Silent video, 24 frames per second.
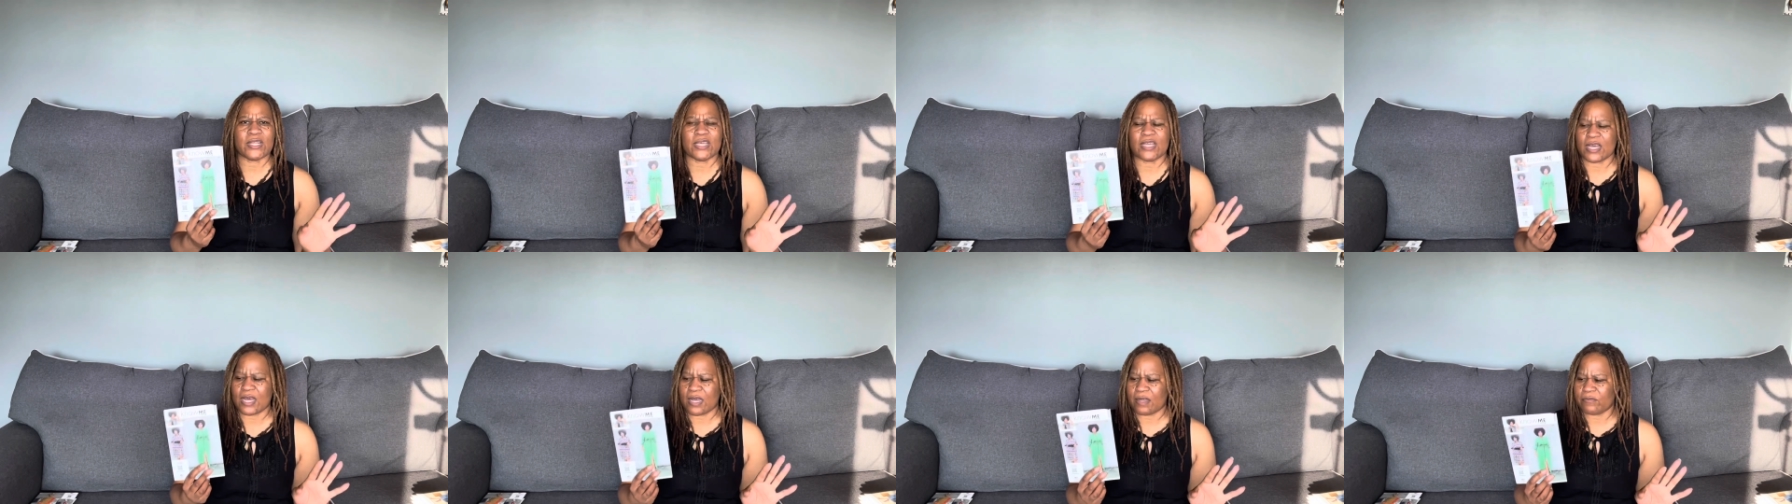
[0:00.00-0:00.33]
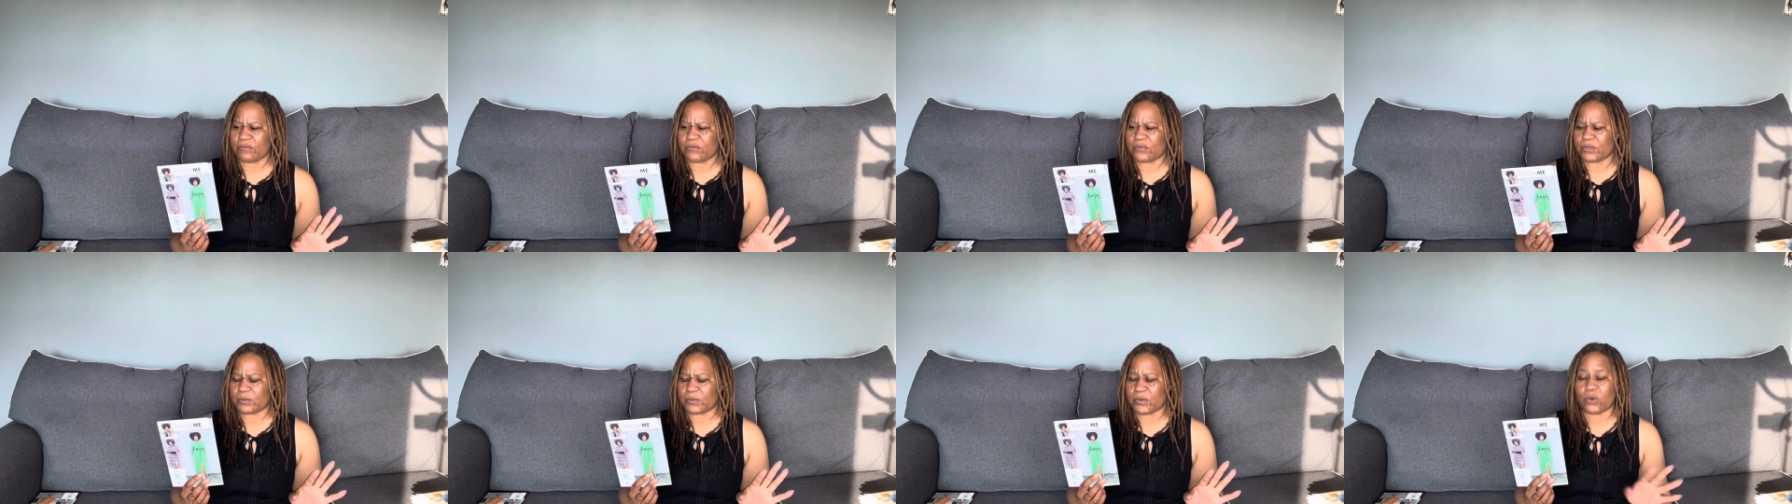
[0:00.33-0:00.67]

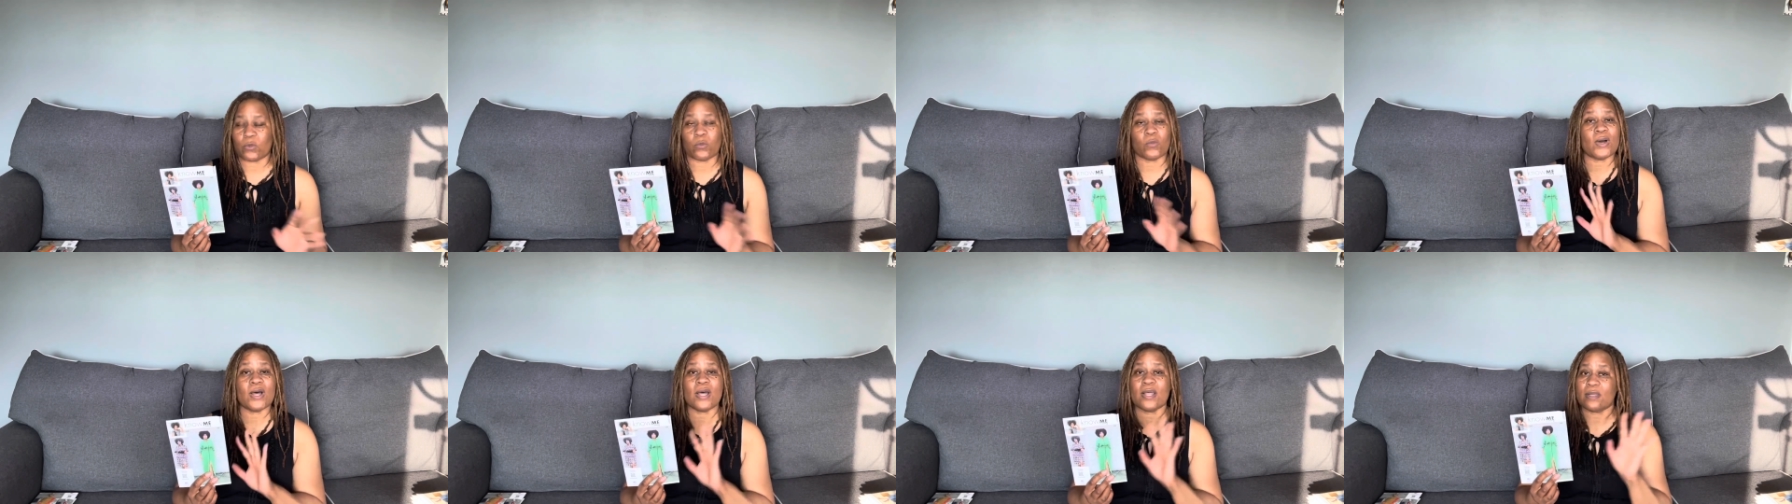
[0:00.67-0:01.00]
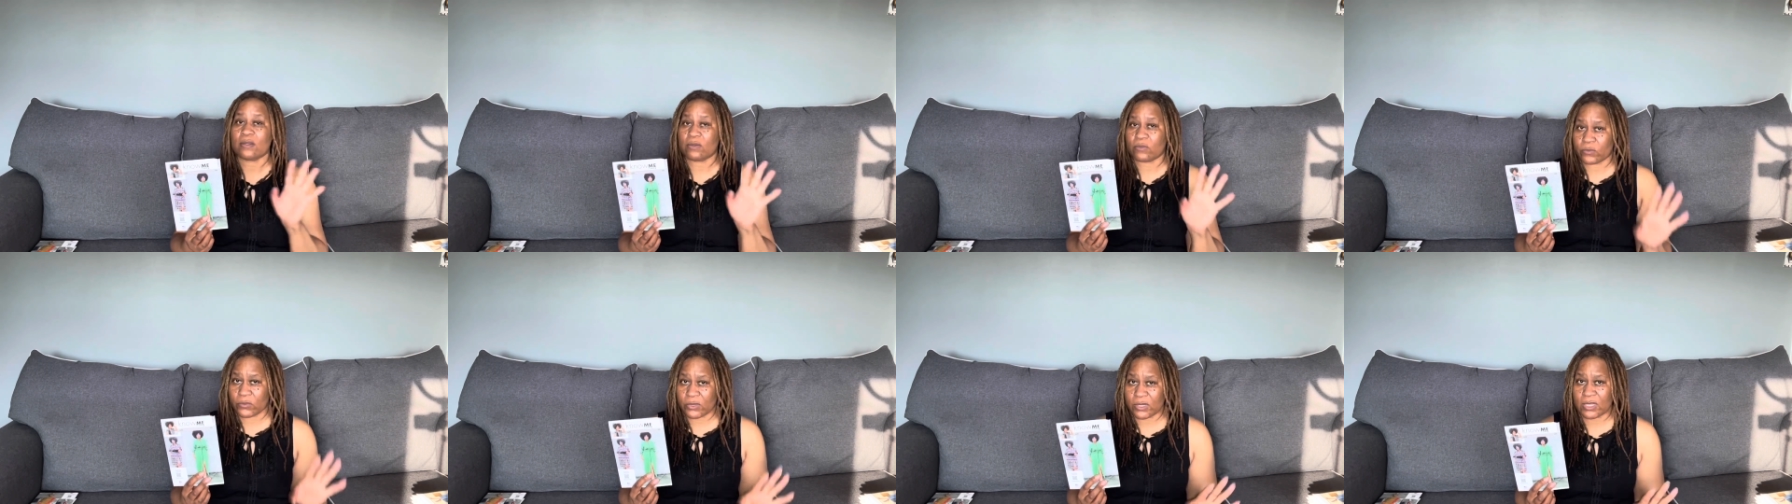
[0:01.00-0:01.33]
comfortable. One,
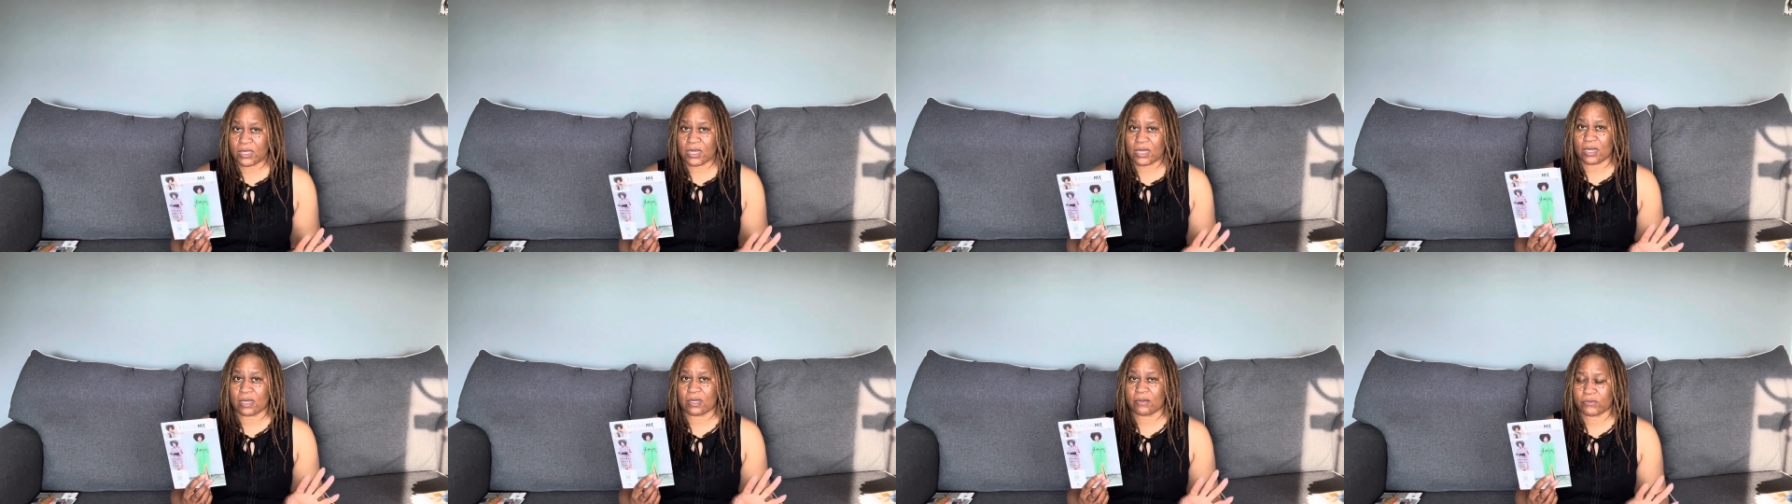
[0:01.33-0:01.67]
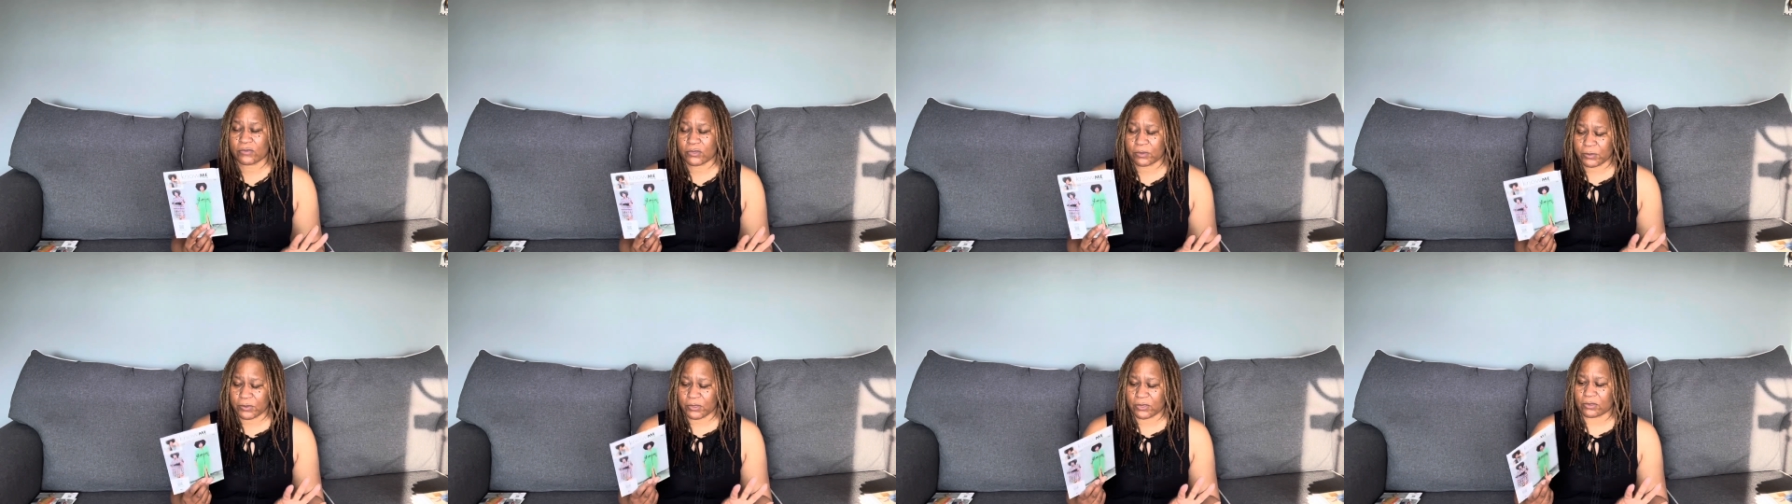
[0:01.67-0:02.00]
really
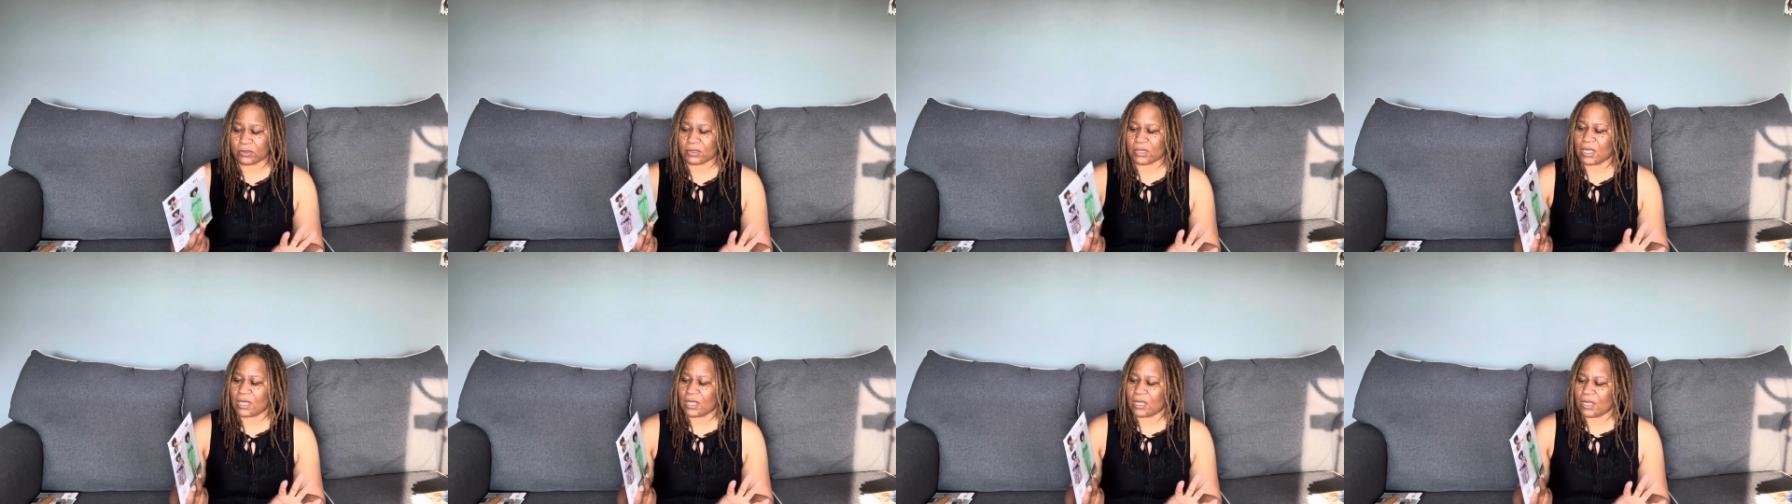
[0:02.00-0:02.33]
comfortable.